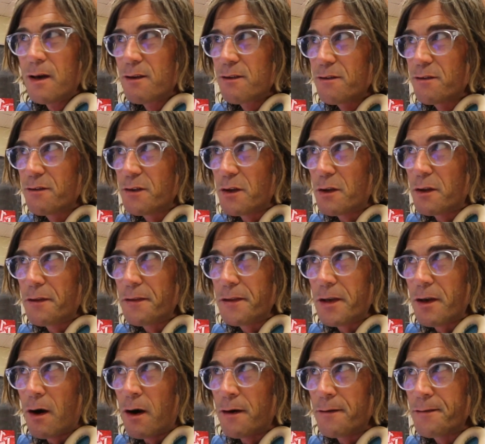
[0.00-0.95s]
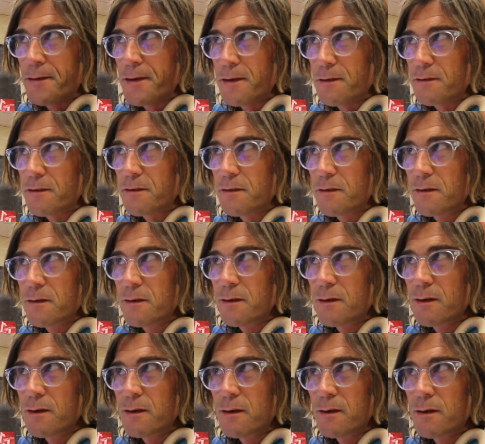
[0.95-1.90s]
Still in the office.
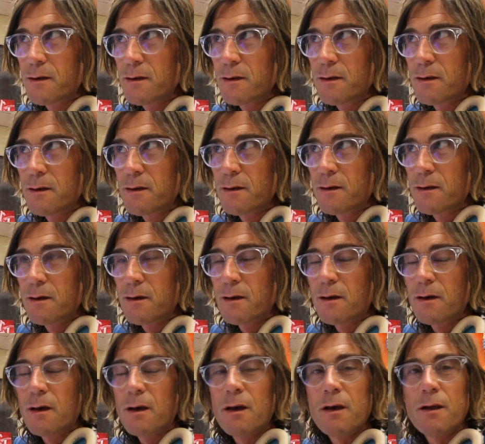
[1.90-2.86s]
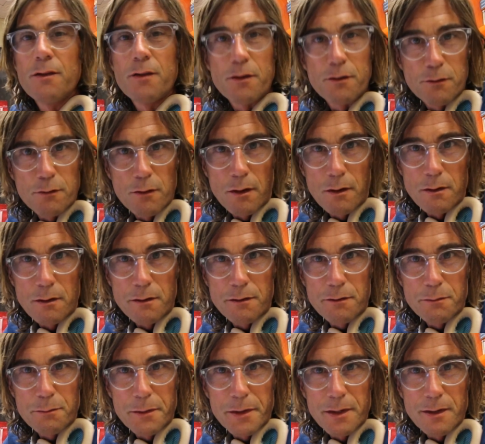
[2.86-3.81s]
The struggle
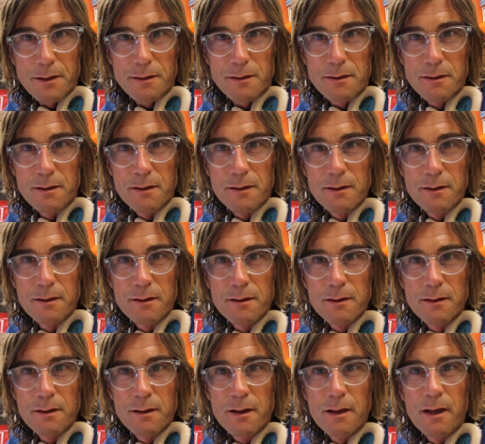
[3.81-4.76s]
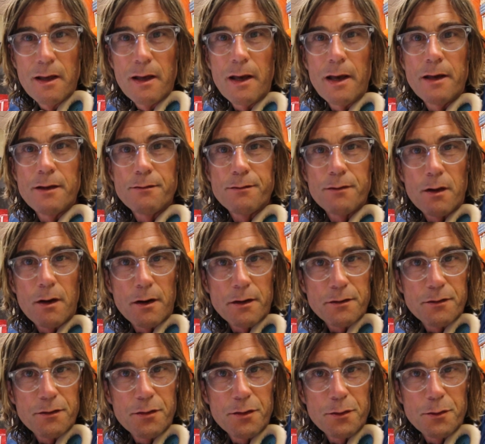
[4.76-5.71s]
is real. And
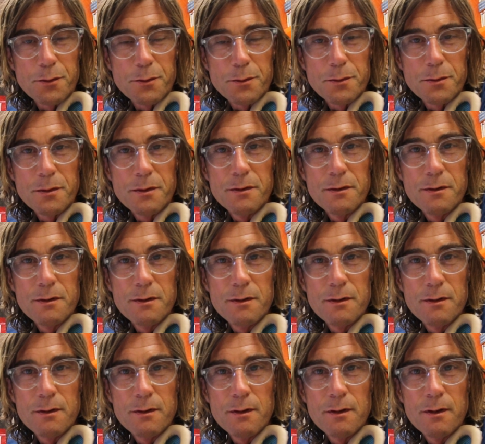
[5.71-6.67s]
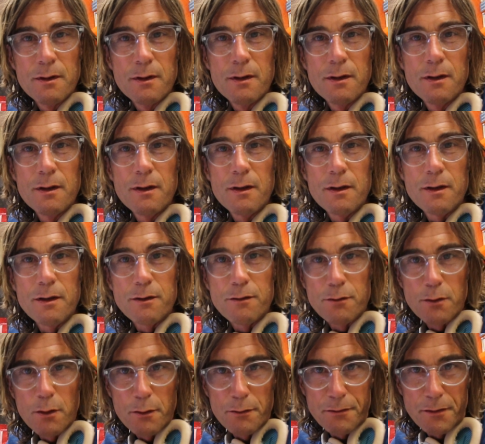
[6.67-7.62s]
vlog two
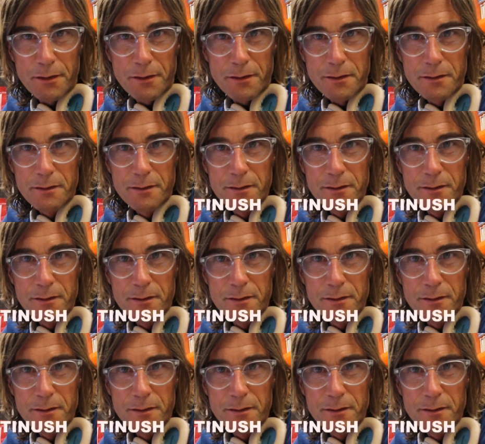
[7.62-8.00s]
is over.